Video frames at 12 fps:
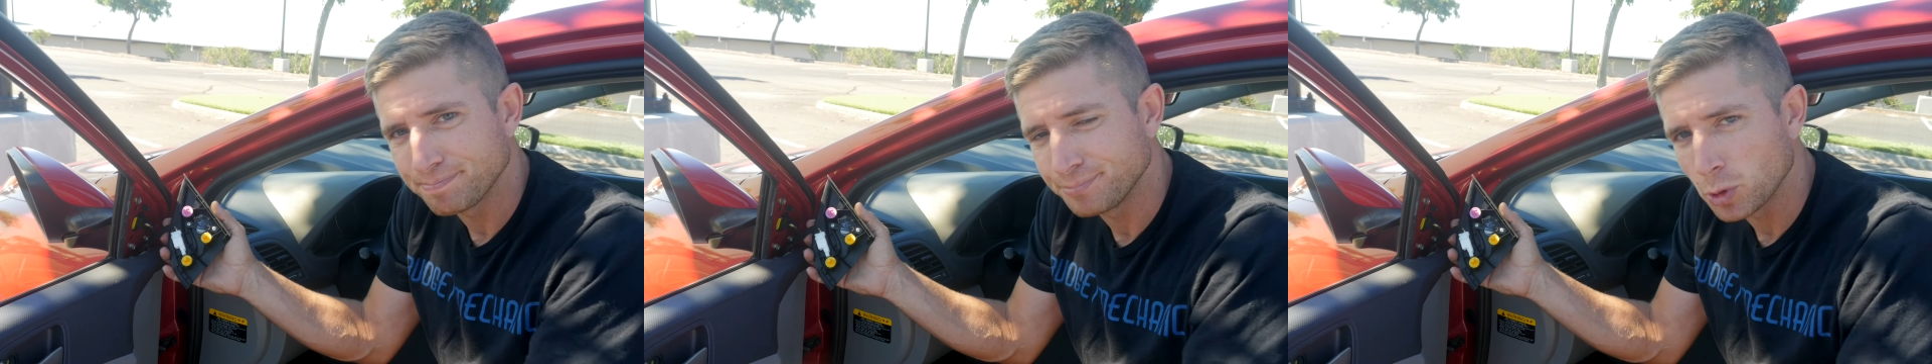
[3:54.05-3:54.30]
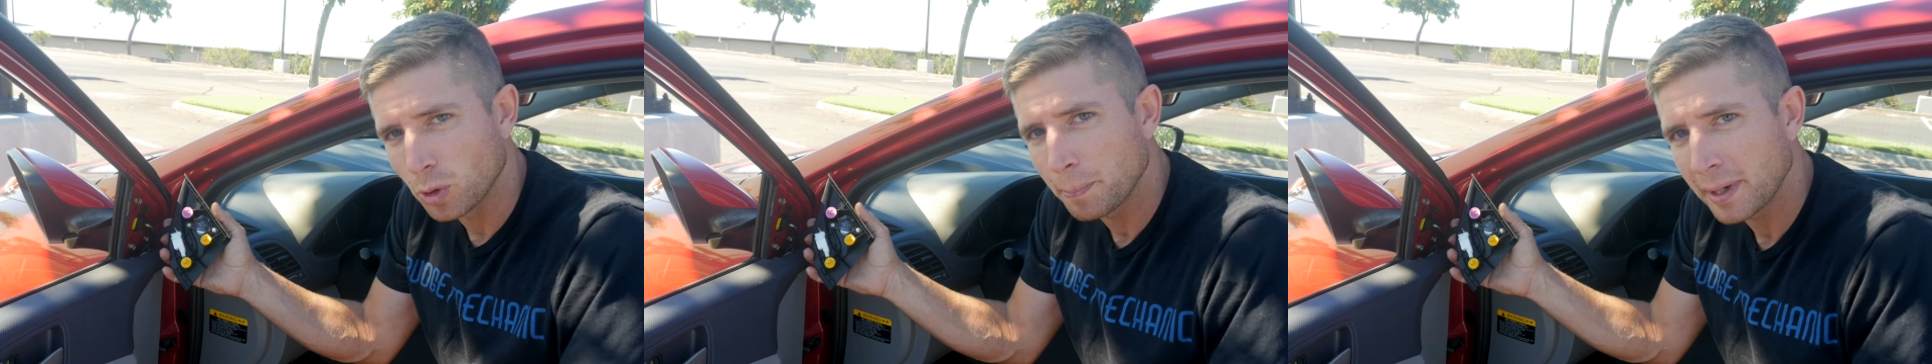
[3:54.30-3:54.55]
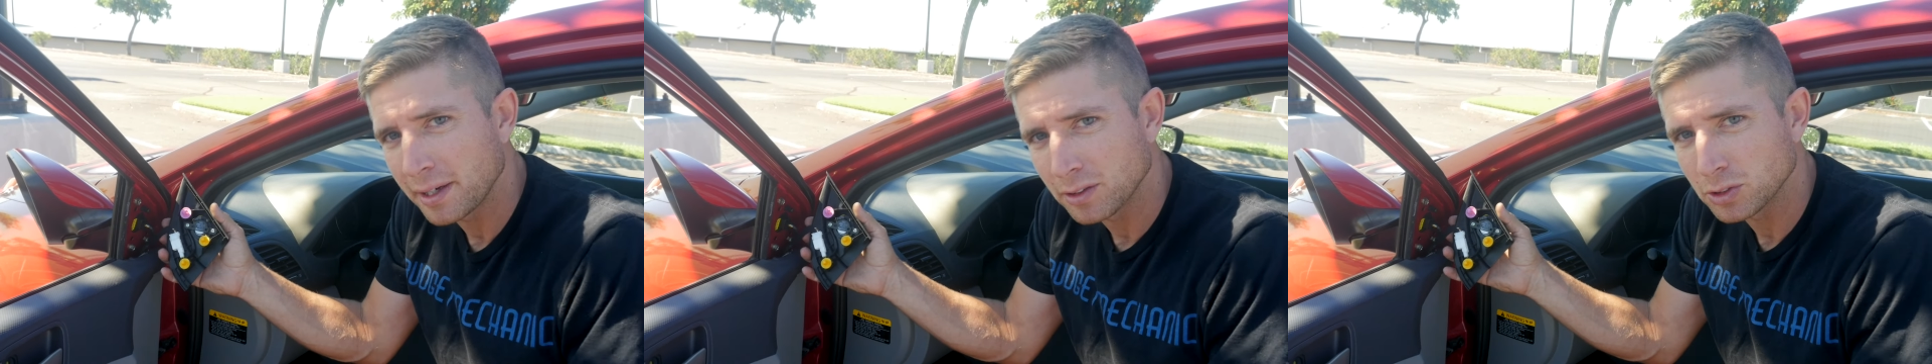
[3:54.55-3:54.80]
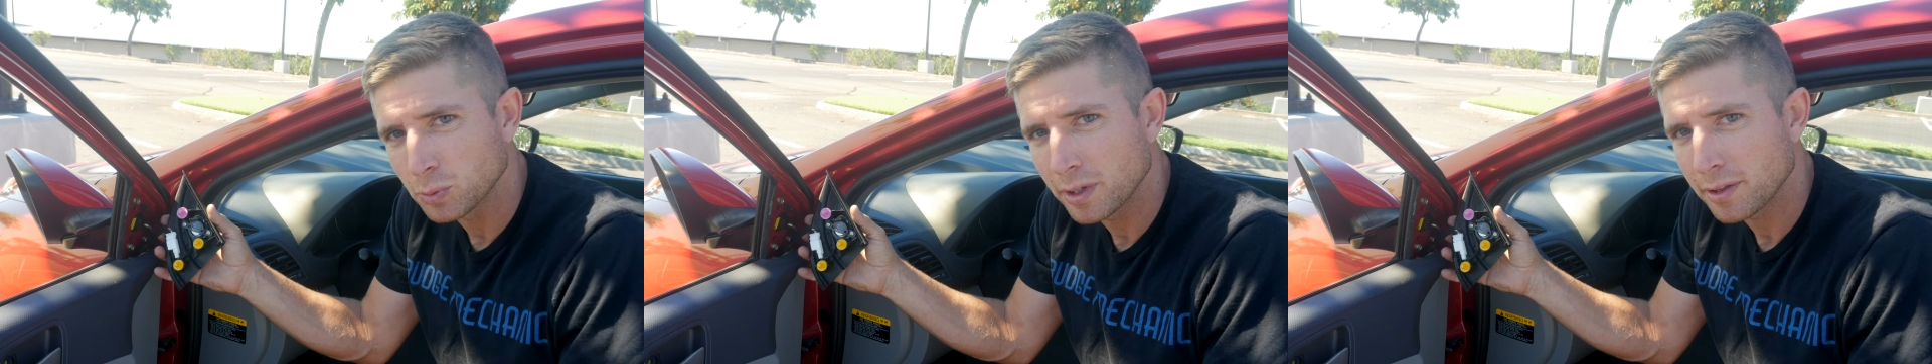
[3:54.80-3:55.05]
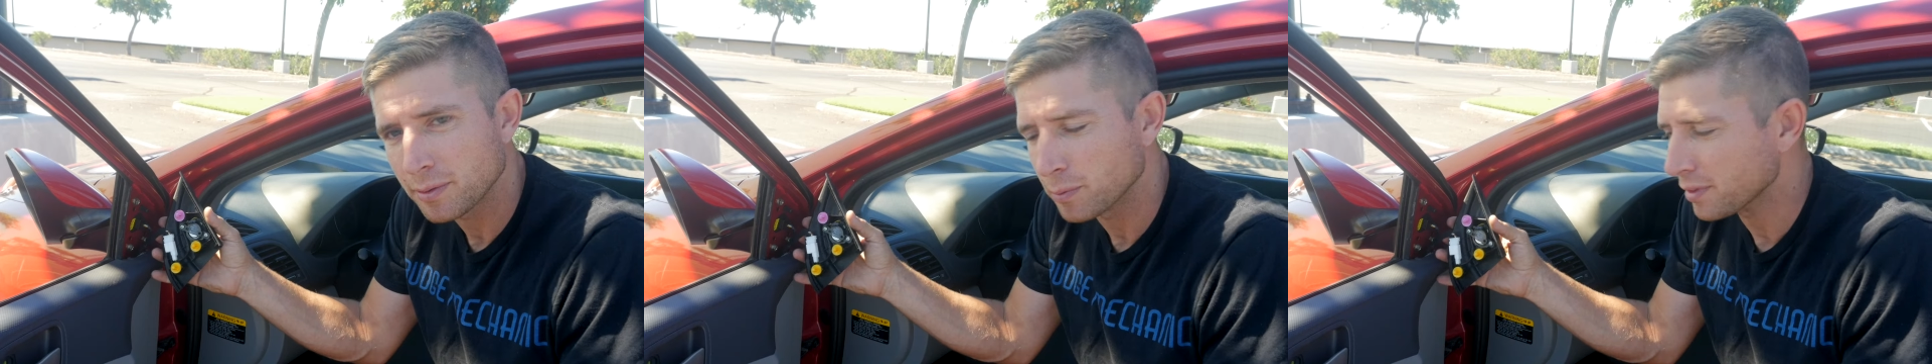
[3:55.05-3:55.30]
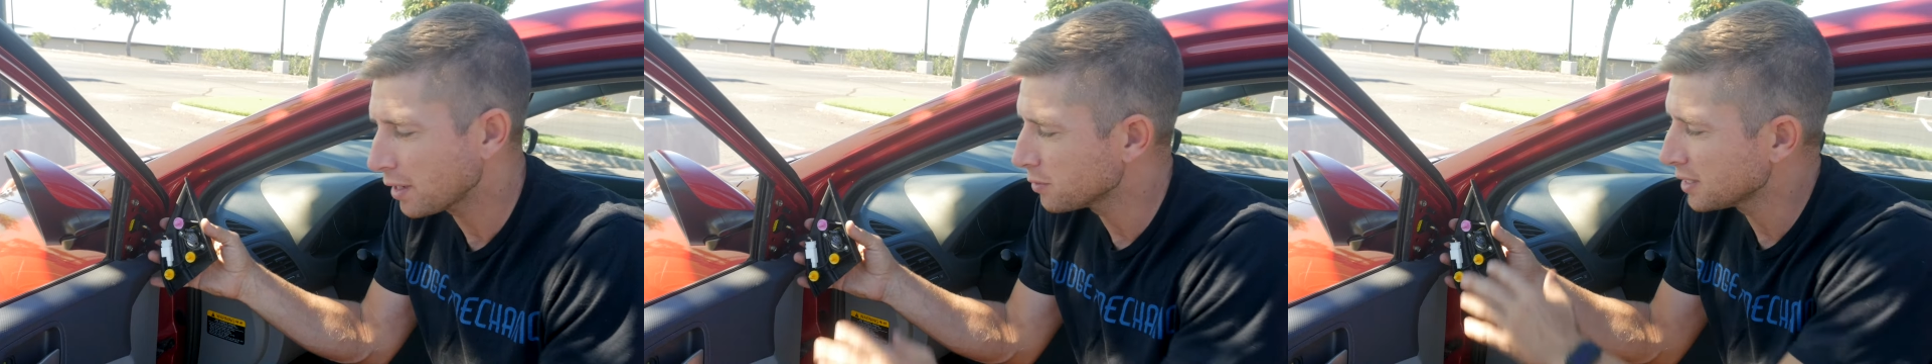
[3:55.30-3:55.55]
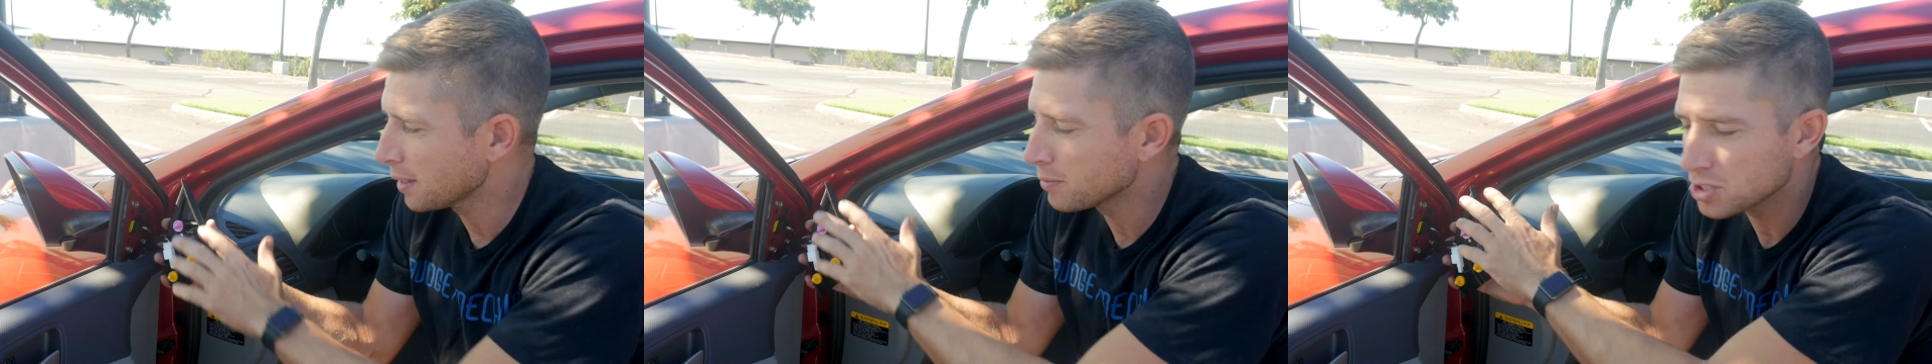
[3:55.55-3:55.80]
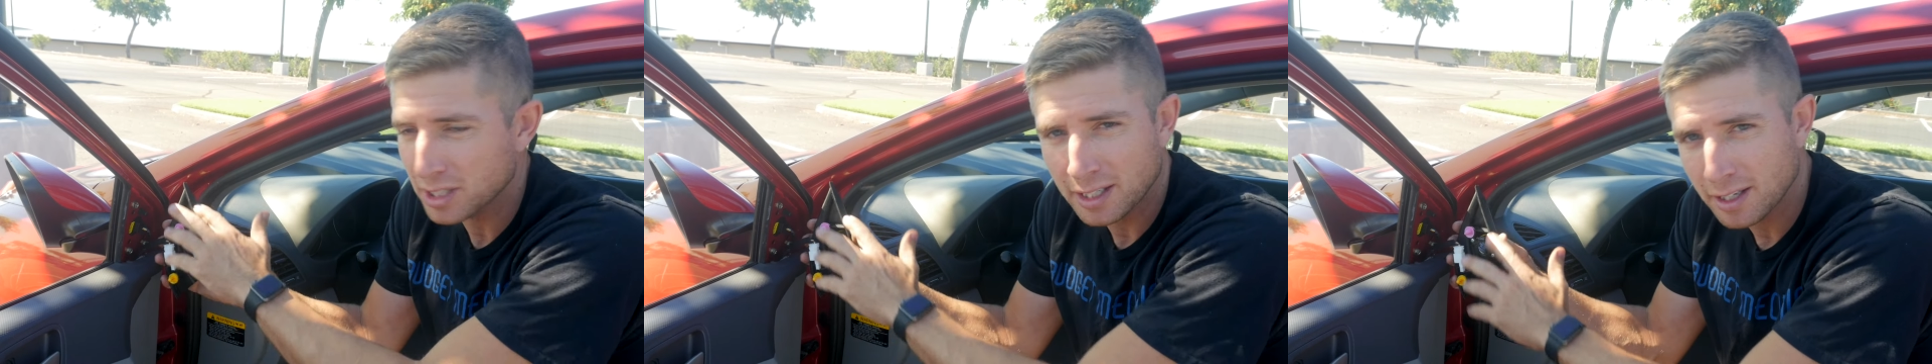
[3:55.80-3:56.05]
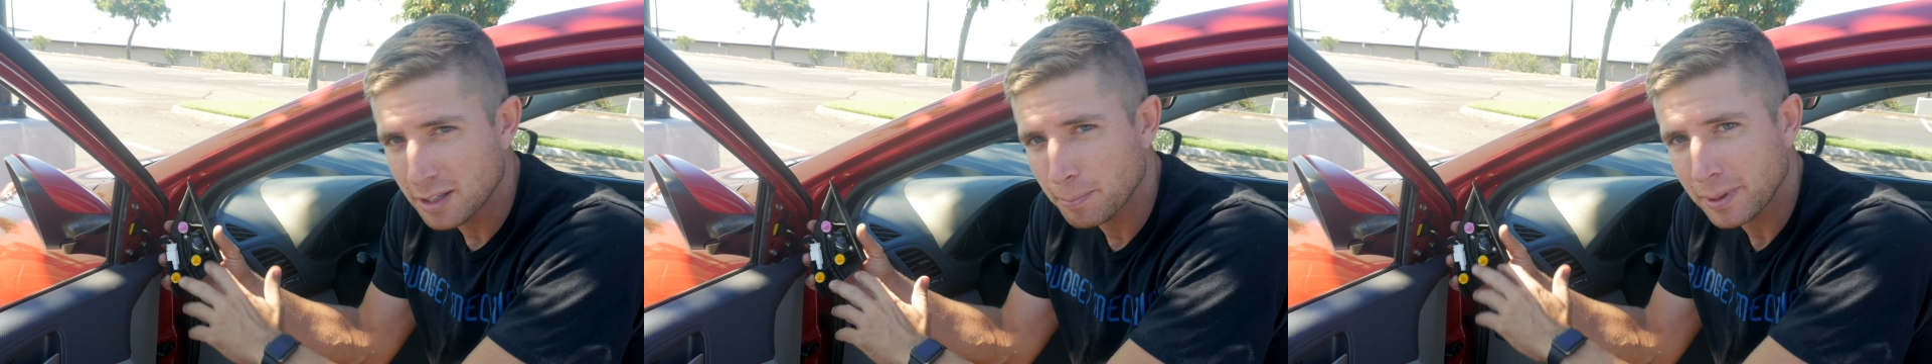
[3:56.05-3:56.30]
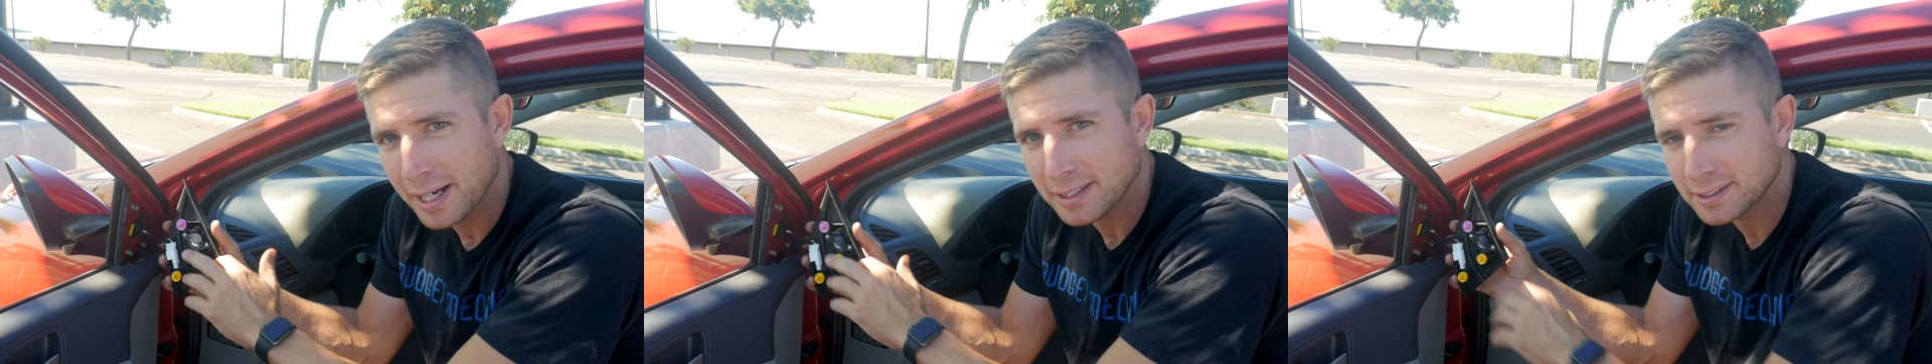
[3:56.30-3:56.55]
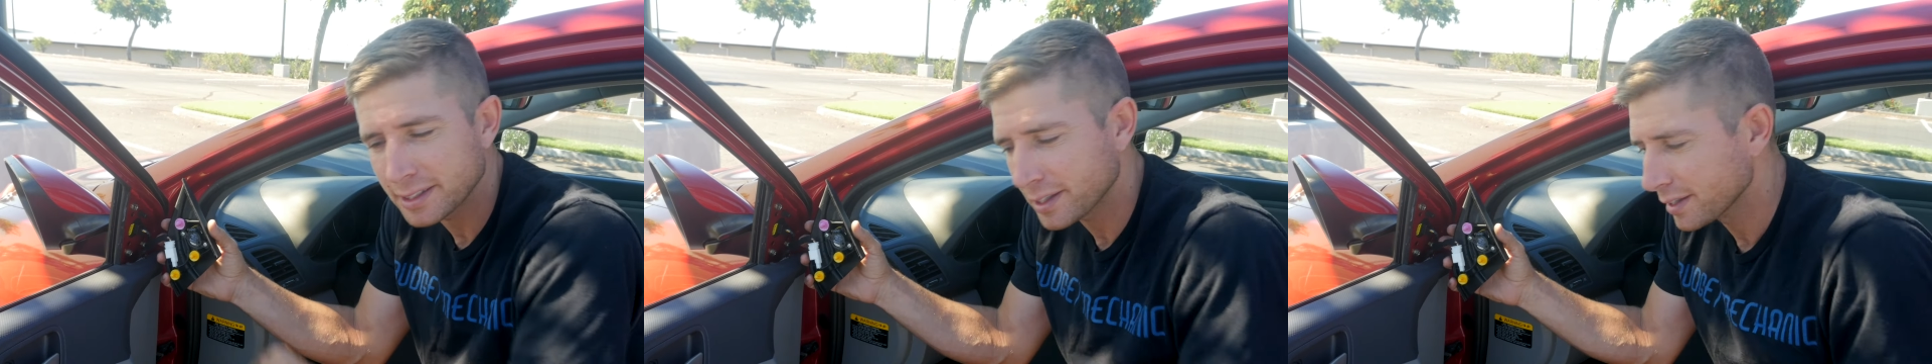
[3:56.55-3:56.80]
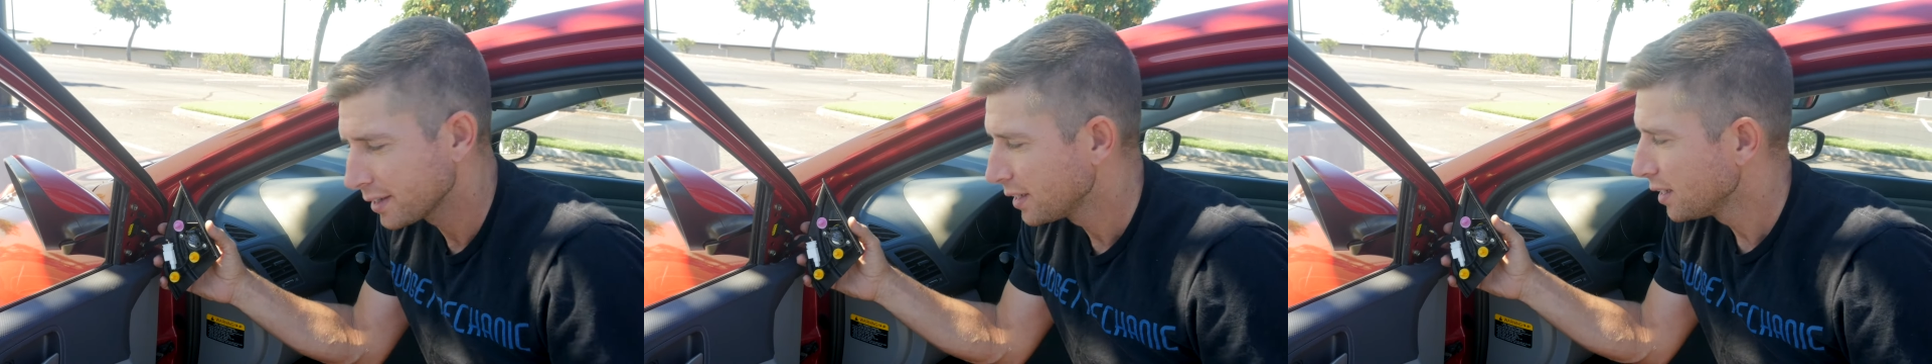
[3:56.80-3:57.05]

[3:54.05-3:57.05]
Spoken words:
door panels with without damaging any of the plastic.